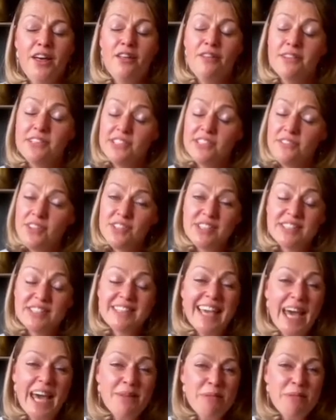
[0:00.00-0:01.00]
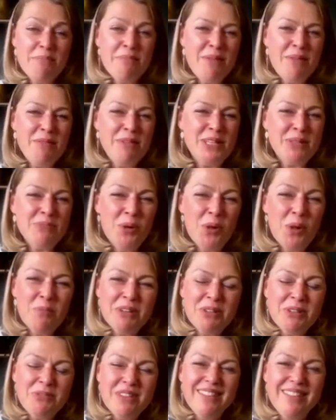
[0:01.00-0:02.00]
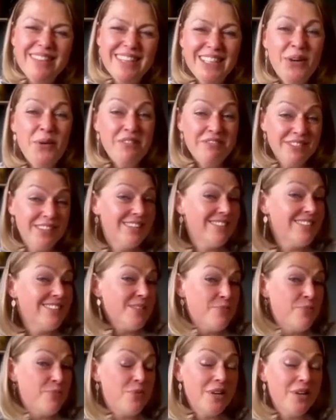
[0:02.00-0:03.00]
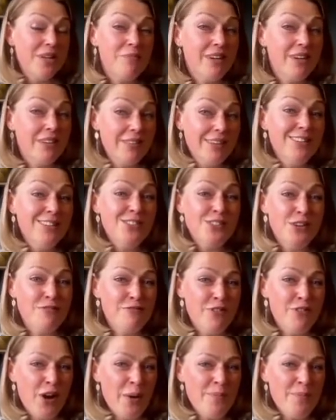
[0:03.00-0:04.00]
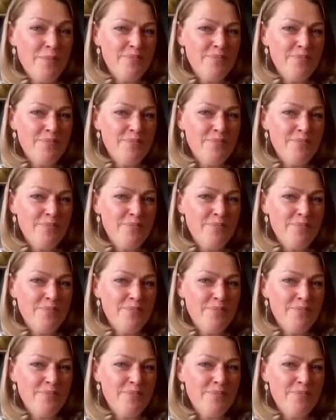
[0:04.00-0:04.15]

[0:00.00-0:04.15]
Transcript: The Synthesis Academy may be small, but we think we've done some pretty big things so far.